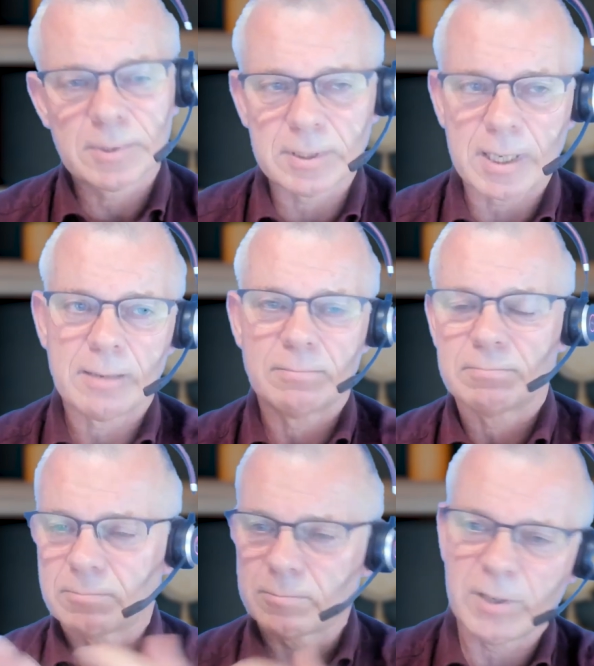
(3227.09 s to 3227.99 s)
And
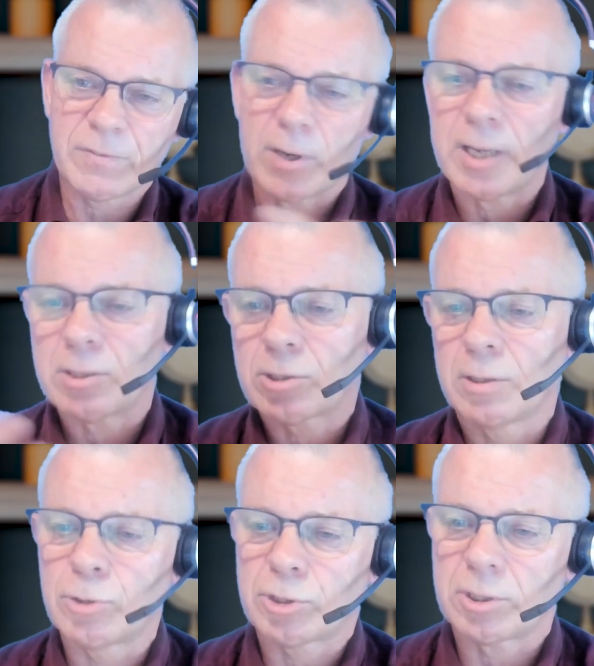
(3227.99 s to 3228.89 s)
we find a
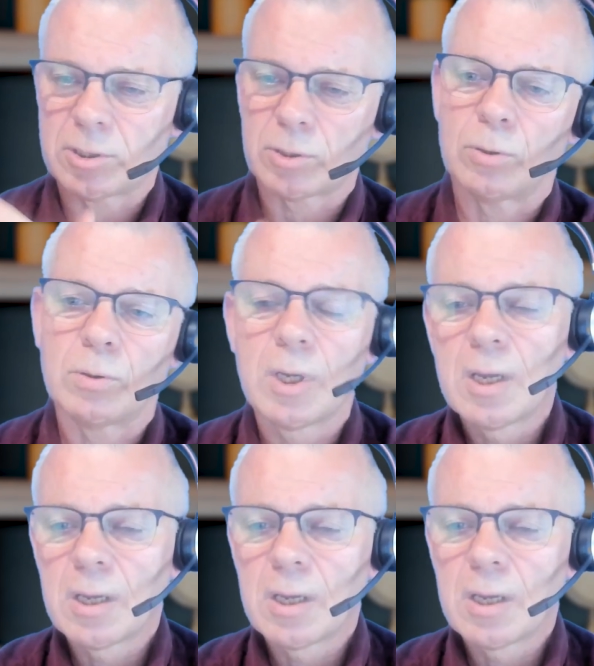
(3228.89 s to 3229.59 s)
solution to